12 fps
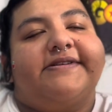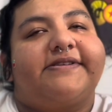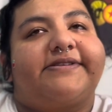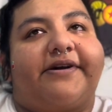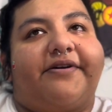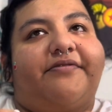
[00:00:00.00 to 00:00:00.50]

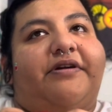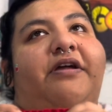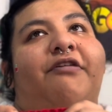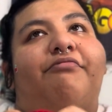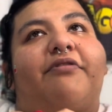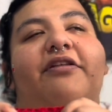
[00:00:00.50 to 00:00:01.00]
So
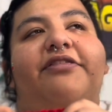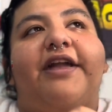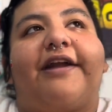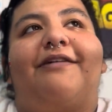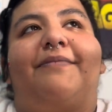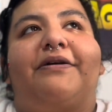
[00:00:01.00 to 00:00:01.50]
we're
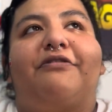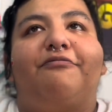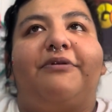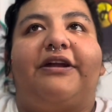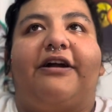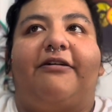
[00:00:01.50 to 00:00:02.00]
thinking about
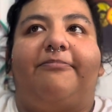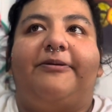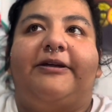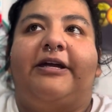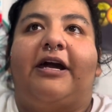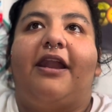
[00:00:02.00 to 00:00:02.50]
opening up
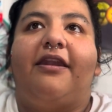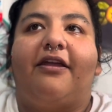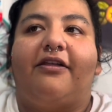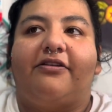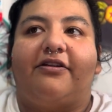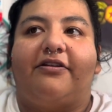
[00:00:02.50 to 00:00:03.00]

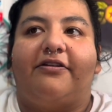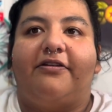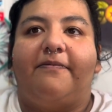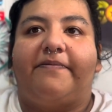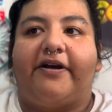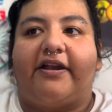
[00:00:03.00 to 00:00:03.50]

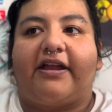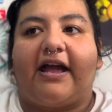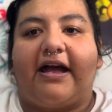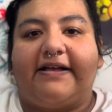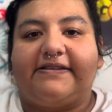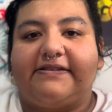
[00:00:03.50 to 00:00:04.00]
another
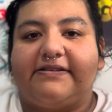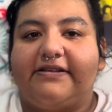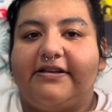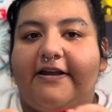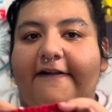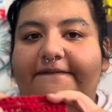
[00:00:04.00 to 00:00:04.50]
podcast,
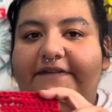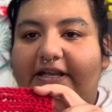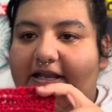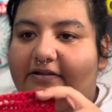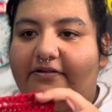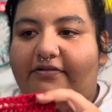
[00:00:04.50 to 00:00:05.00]
The
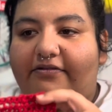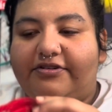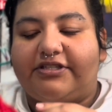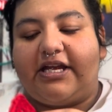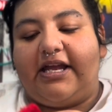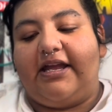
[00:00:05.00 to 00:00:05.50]
Killer
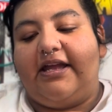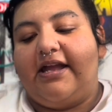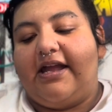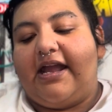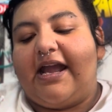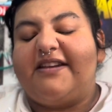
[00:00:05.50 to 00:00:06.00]
Crochet,
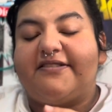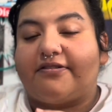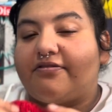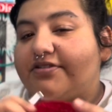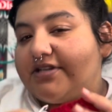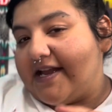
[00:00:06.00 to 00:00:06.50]
and just
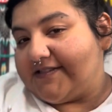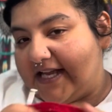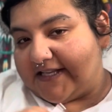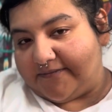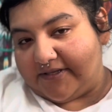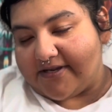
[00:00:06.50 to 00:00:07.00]
crochet
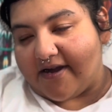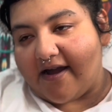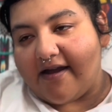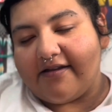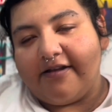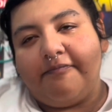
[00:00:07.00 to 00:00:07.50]
as we talk.